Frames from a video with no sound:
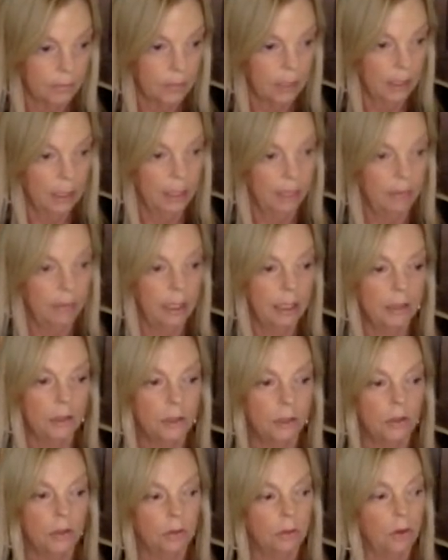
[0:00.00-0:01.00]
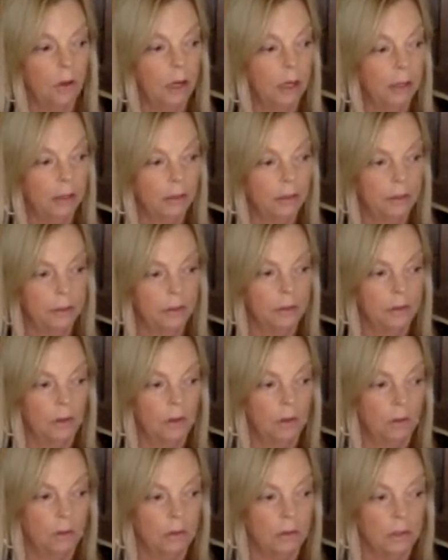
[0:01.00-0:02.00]
Hey, we got 200
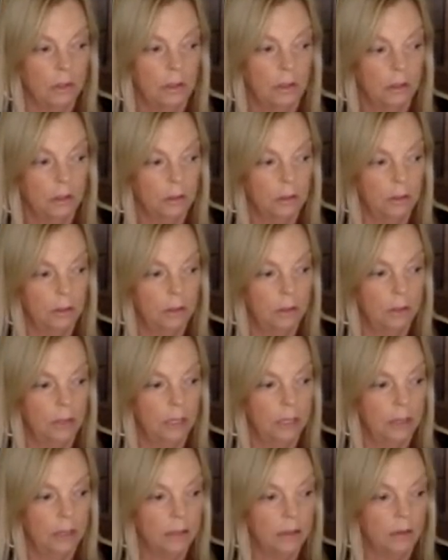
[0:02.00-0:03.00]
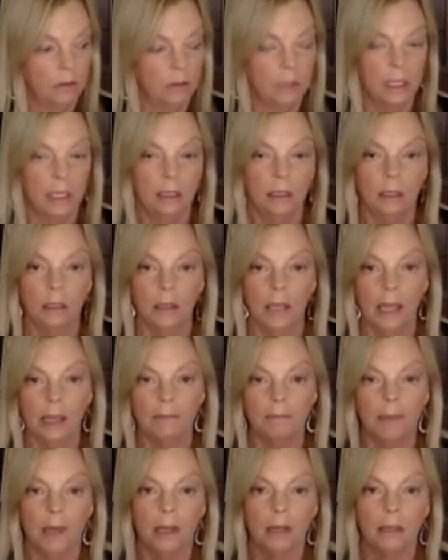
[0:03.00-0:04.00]
souls in here, 208 souls. Hit the
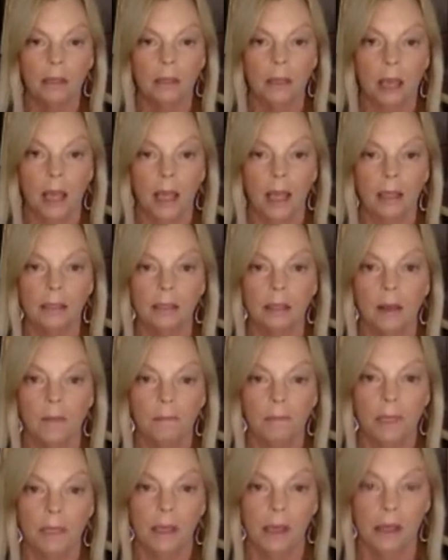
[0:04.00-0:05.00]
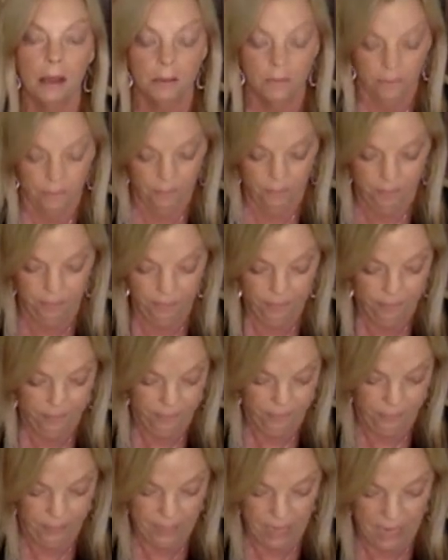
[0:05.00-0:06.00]
like button, guys. Help me out.
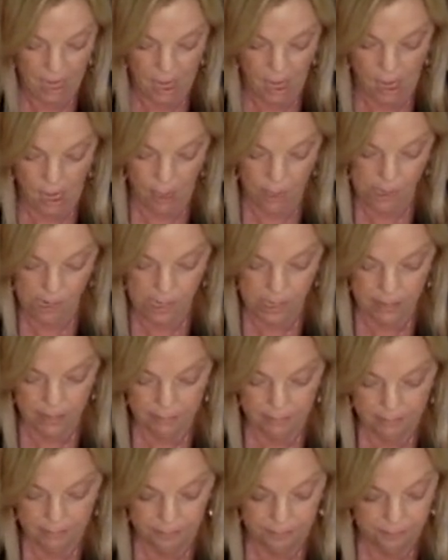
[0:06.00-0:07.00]
All right.